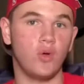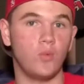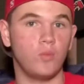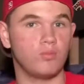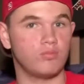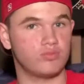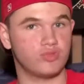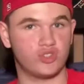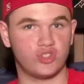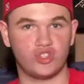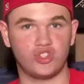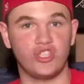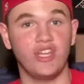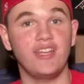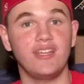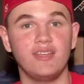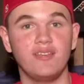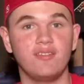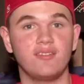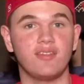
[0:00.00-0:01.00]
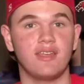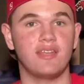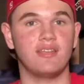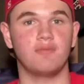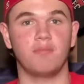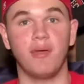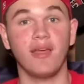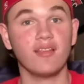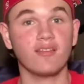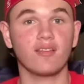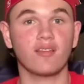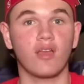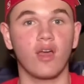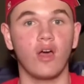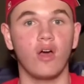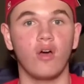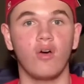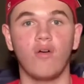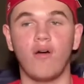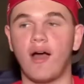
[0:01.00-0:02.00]
cities in
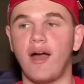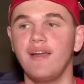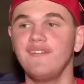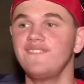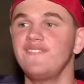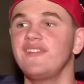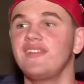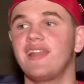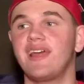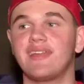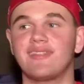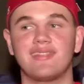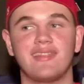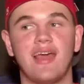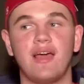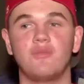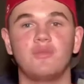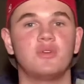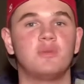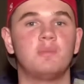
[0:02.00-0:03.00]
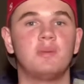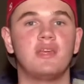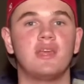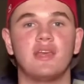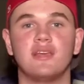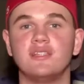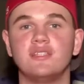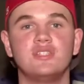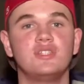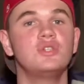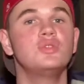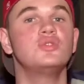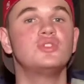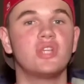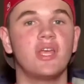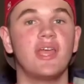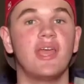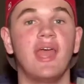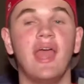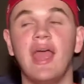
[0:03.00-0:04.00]
Mexico, I feel like that would be a huge
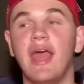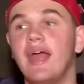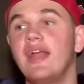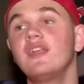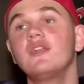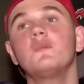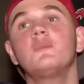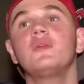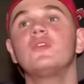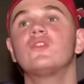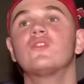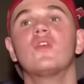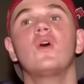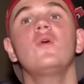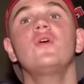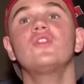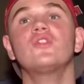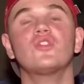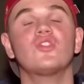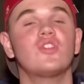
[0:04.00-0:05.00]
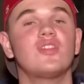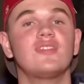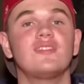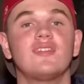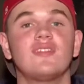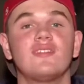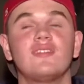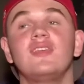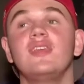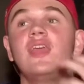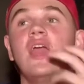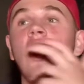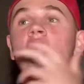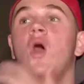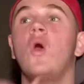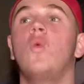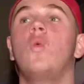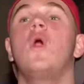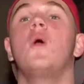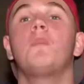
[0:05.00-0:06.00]
hit. And it'd be so interesting to see
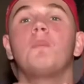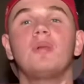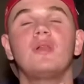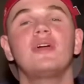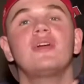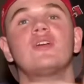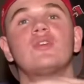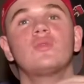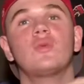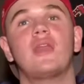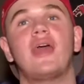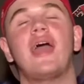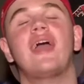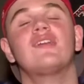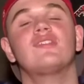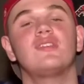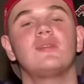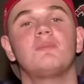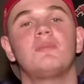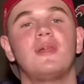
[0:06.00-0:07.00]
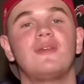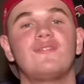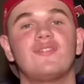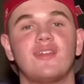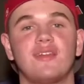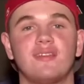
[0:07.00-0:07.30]
what players would actually play for that